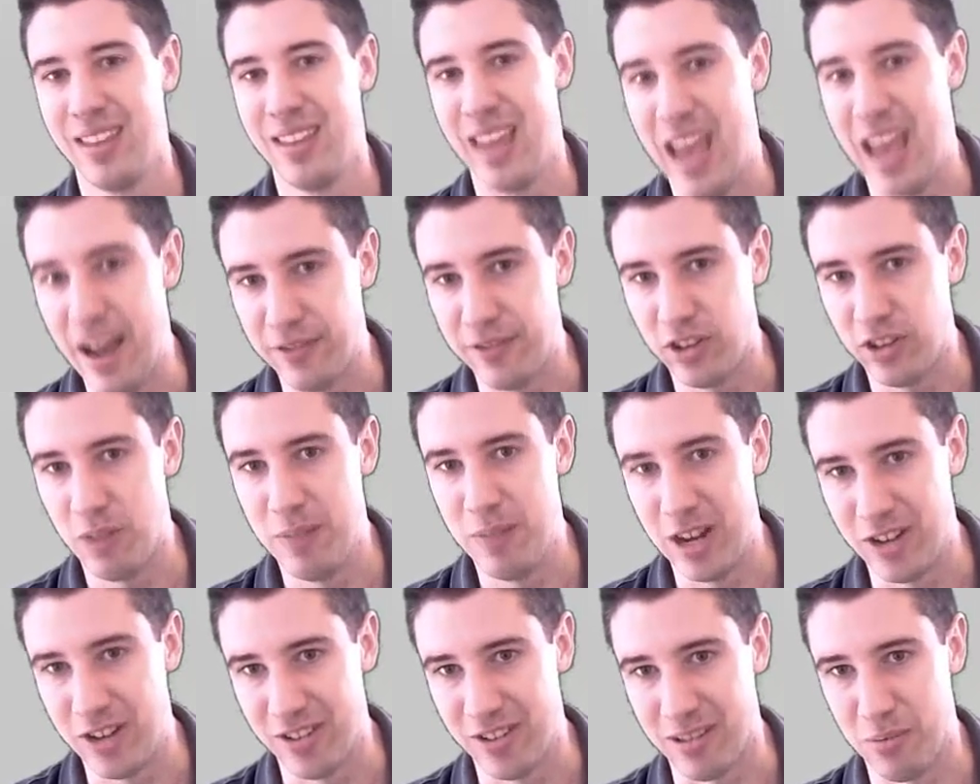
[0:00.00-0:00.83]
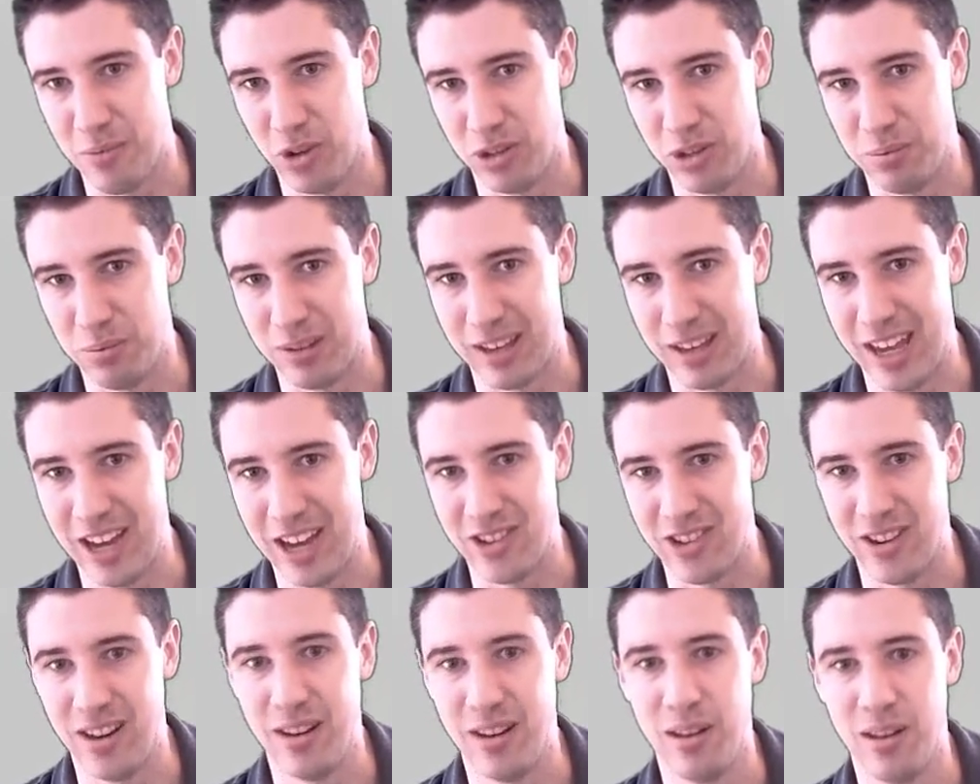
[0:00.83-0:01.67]
After matrix
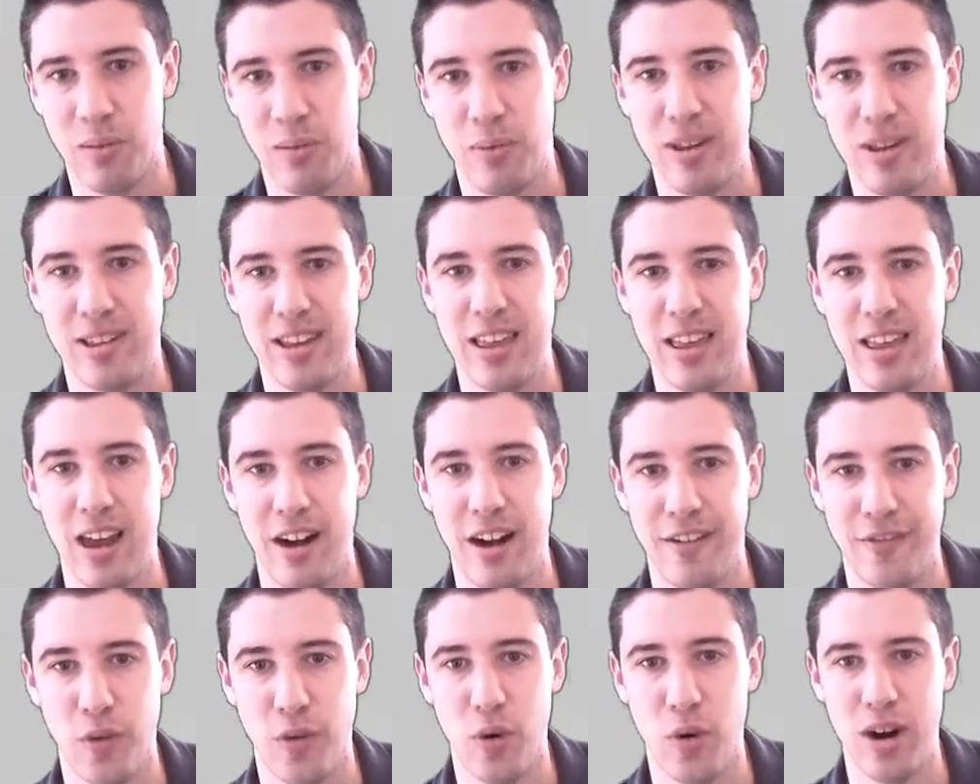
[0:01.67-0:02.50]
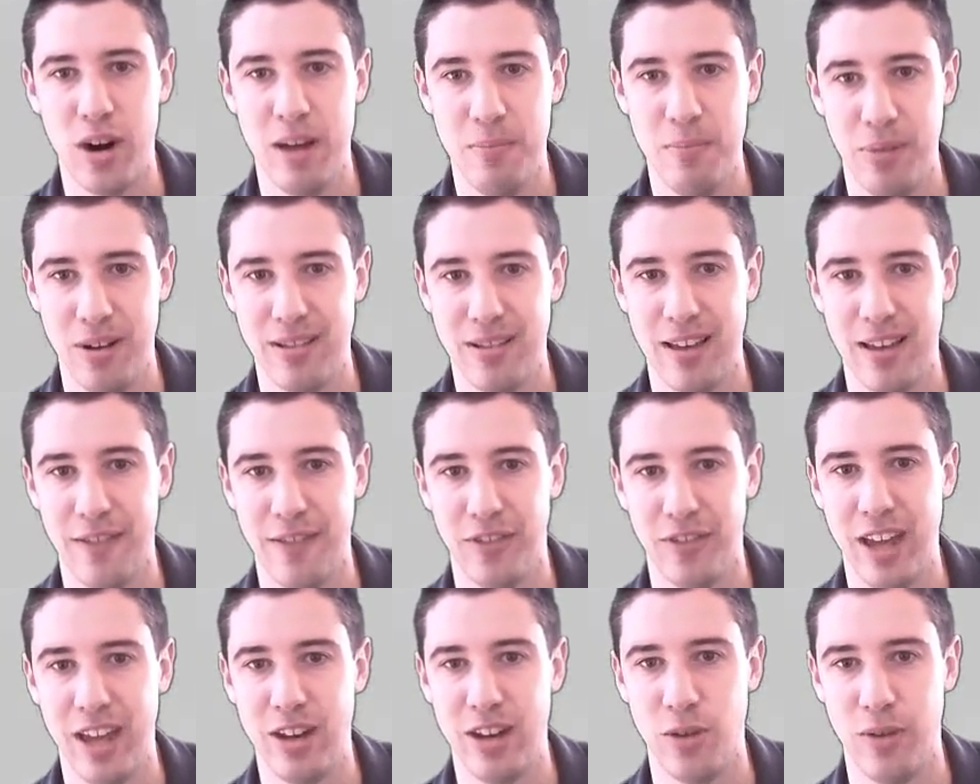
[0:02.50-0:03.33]
multiplication, we see that our 4 inputs
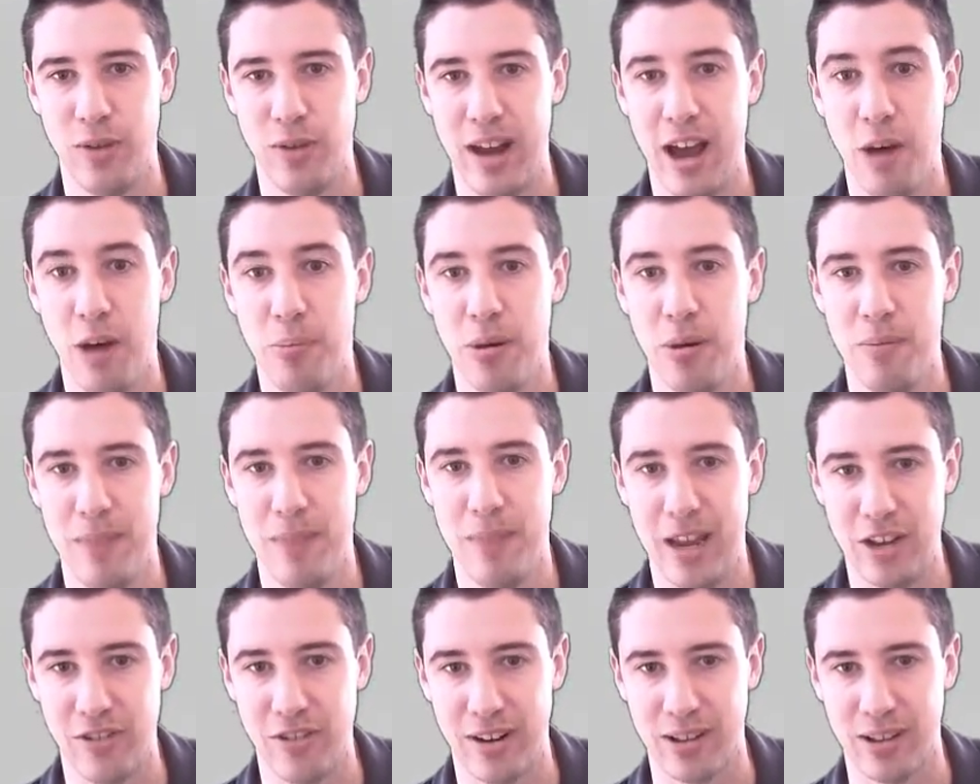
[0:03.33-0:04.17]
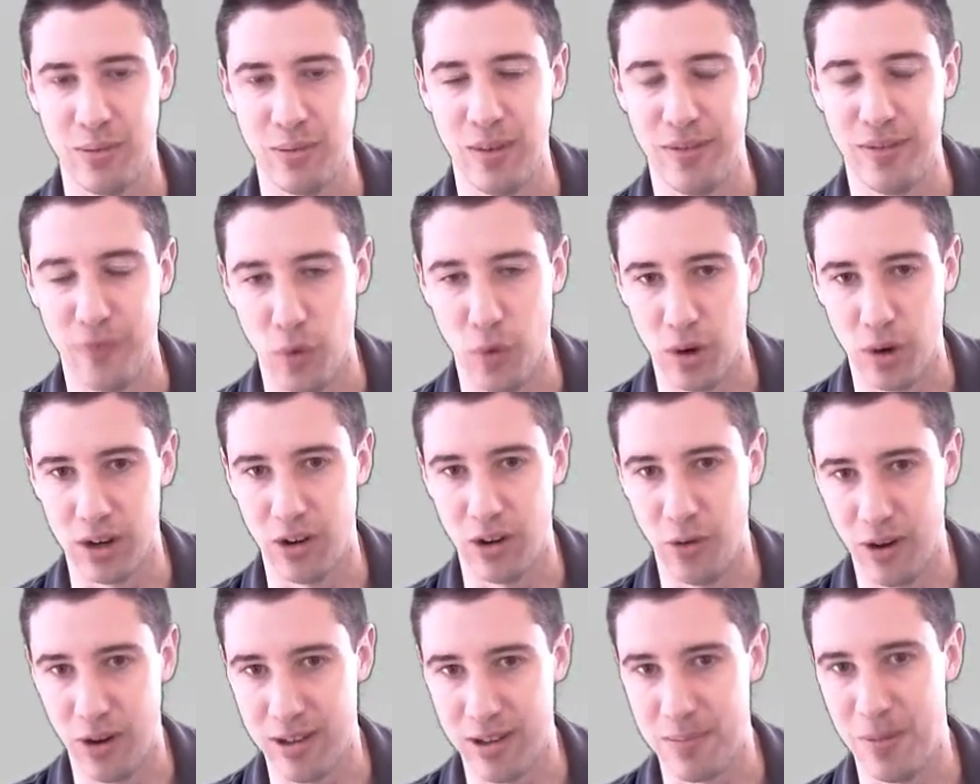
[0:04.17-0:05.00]
have led to an output matrix with 4
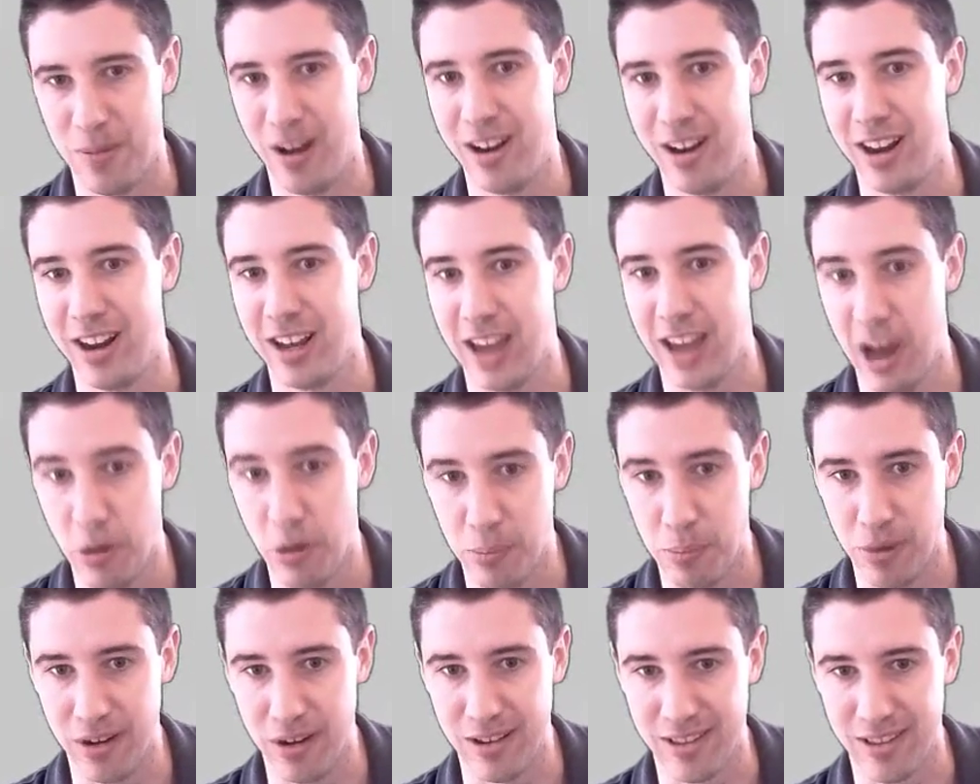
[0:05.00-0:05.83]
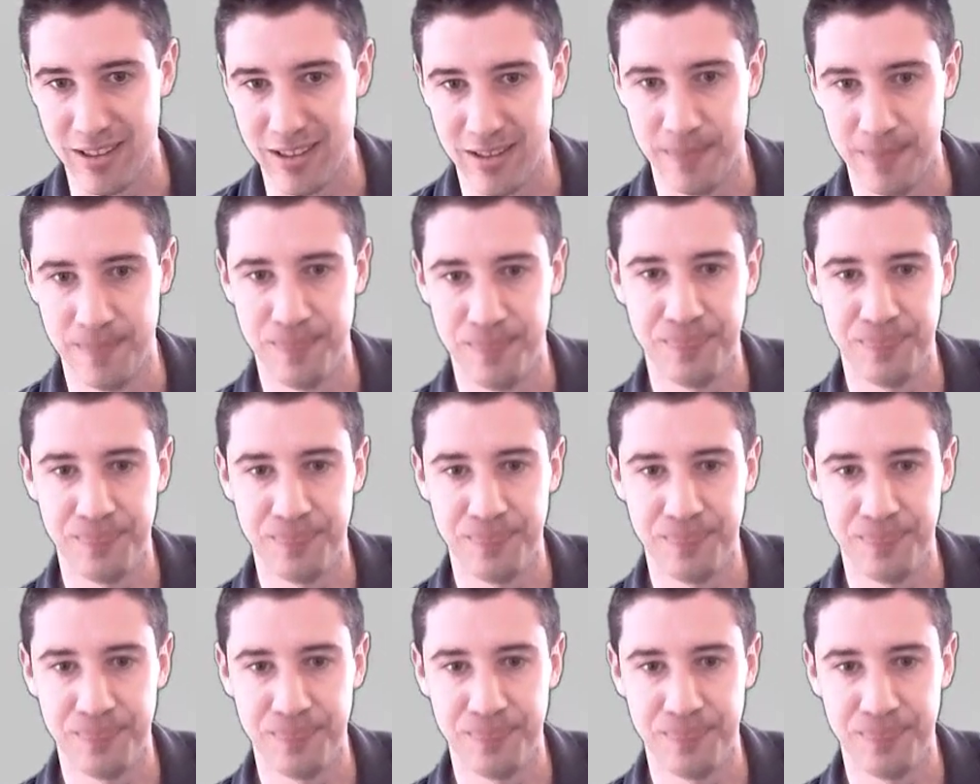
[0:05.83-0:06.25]
corresponding outputs.